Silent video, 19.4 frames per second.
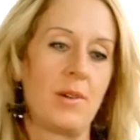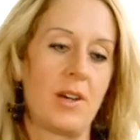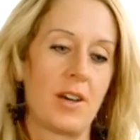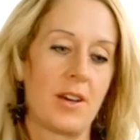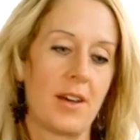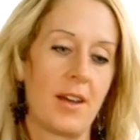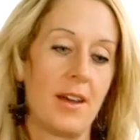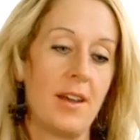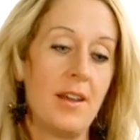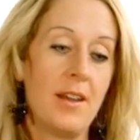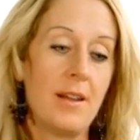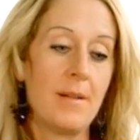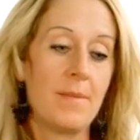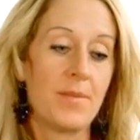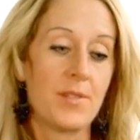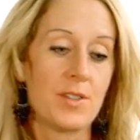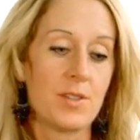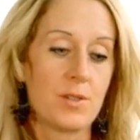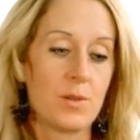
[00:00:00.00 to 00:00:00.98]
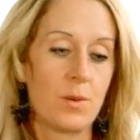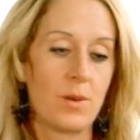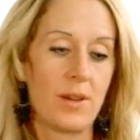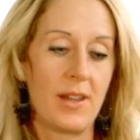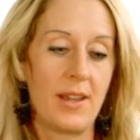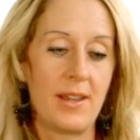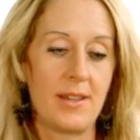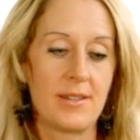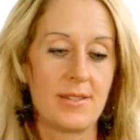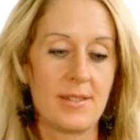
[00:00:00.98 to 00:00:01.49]
America.
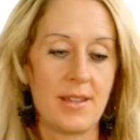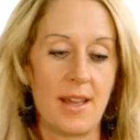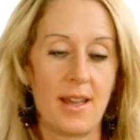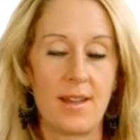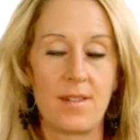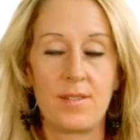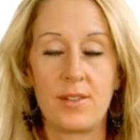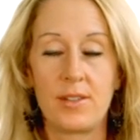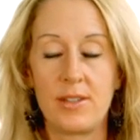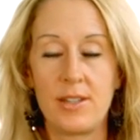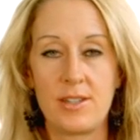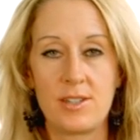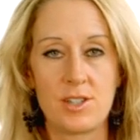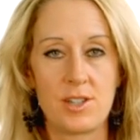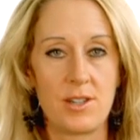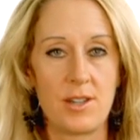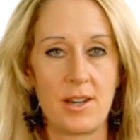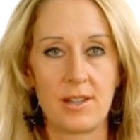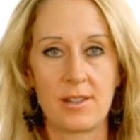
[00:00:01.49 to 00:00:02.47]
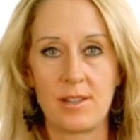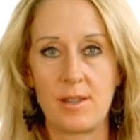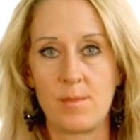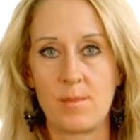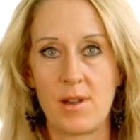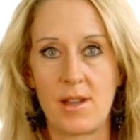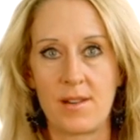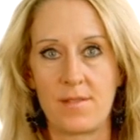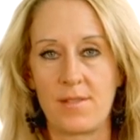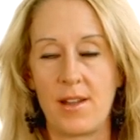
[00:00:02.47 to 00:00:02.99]
Soy is heavily genetically
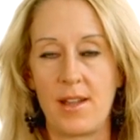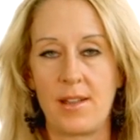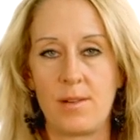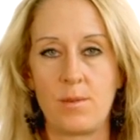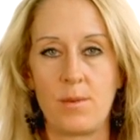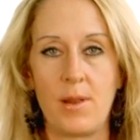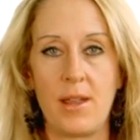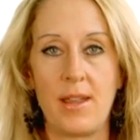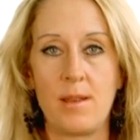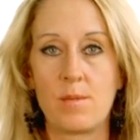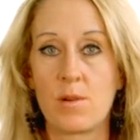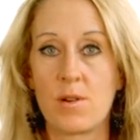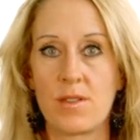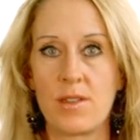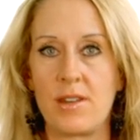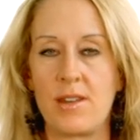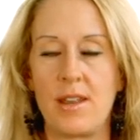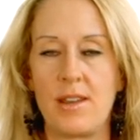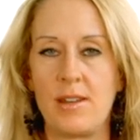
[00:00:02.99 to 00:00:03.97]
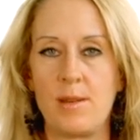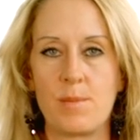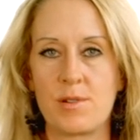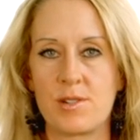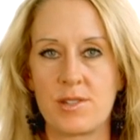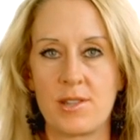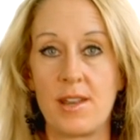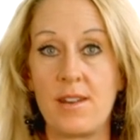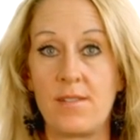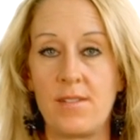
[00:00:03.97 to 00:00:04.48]
modified. Way more than
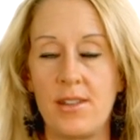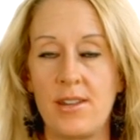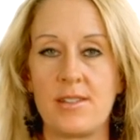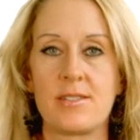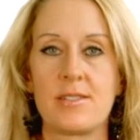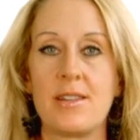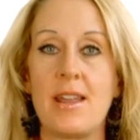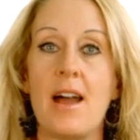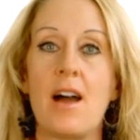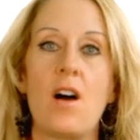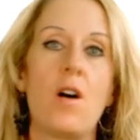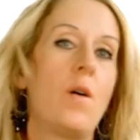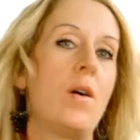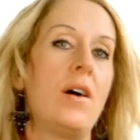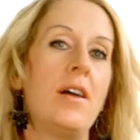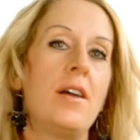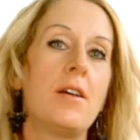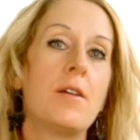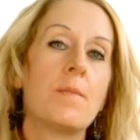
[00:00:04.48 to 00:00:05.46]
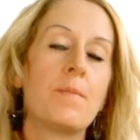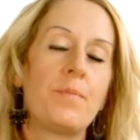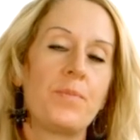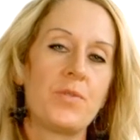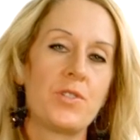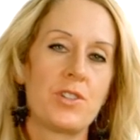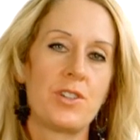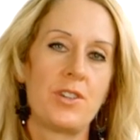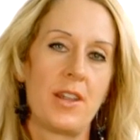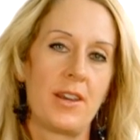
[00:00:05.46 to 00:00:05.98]
90% of it is now
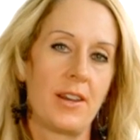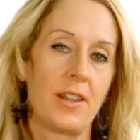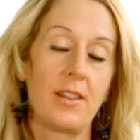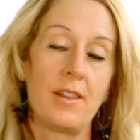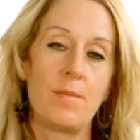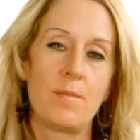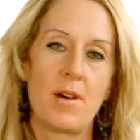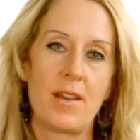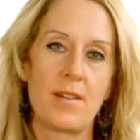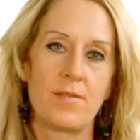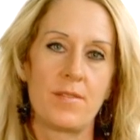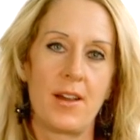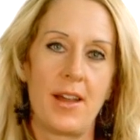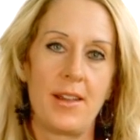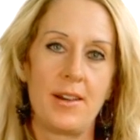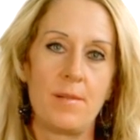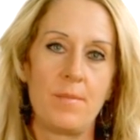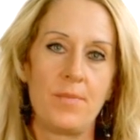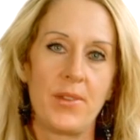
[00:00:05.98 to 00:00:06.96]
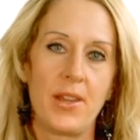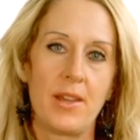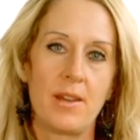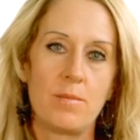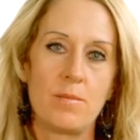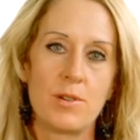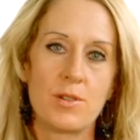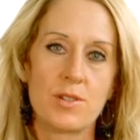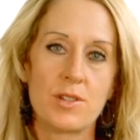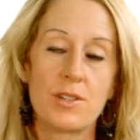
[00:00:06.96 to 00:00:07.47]
genetically modified.
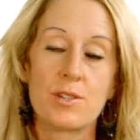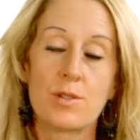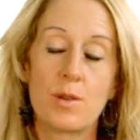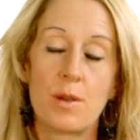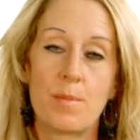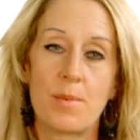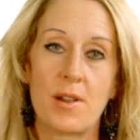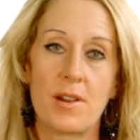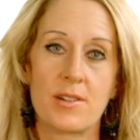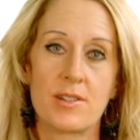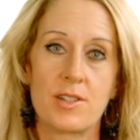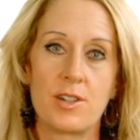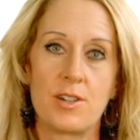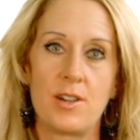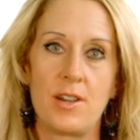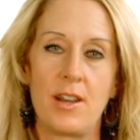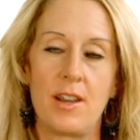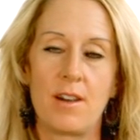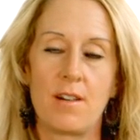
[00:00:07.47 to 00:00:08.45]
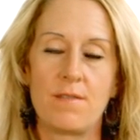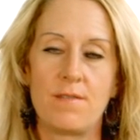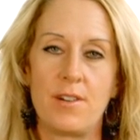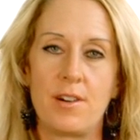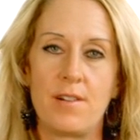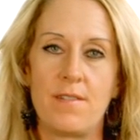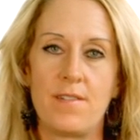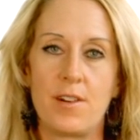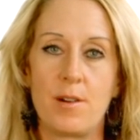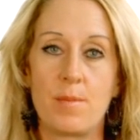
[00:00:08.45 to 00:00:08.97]
And most of the soy products that you're eating are
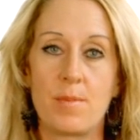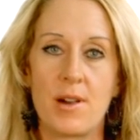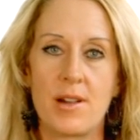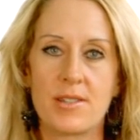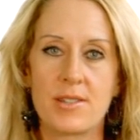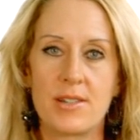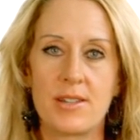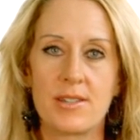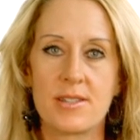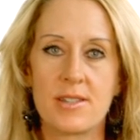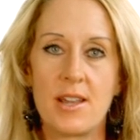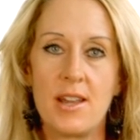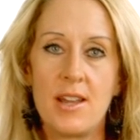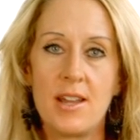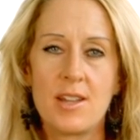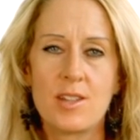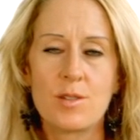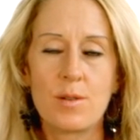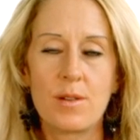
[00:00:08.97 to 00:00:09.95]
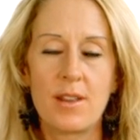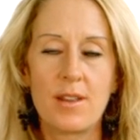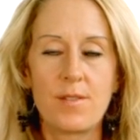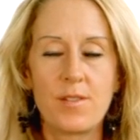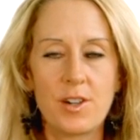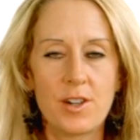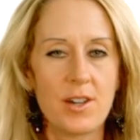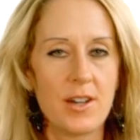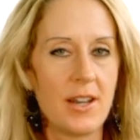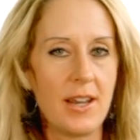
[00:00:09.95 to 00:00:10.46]
very, very processed. So if
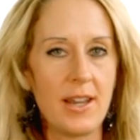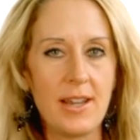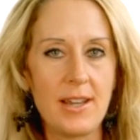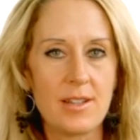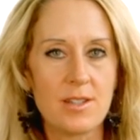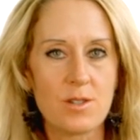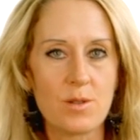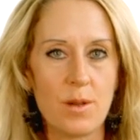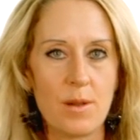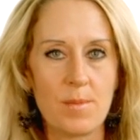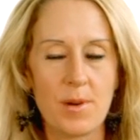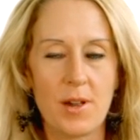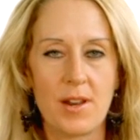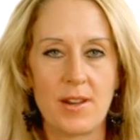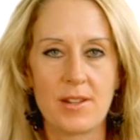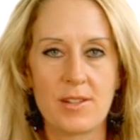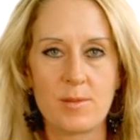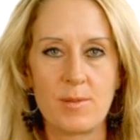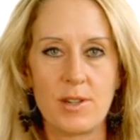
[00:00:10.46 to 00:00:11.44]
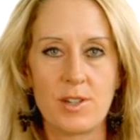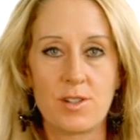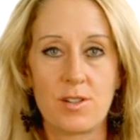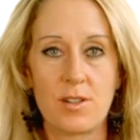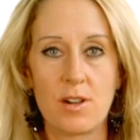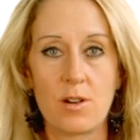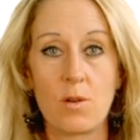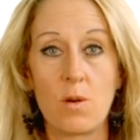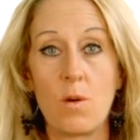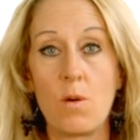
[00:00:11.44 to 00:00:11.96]
you're going to eat soy products, make sure
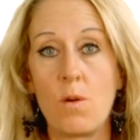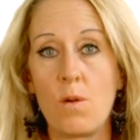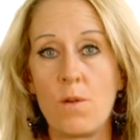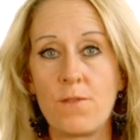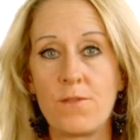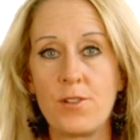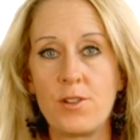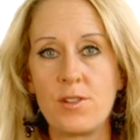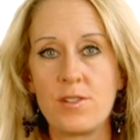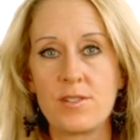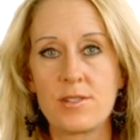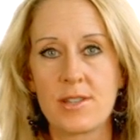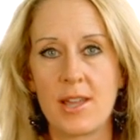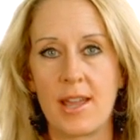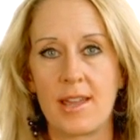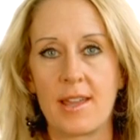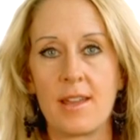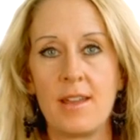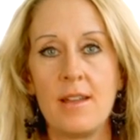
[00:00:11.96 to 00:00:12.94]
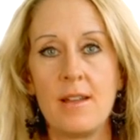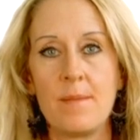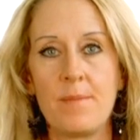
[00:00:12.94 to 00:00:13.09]
they're whole foods like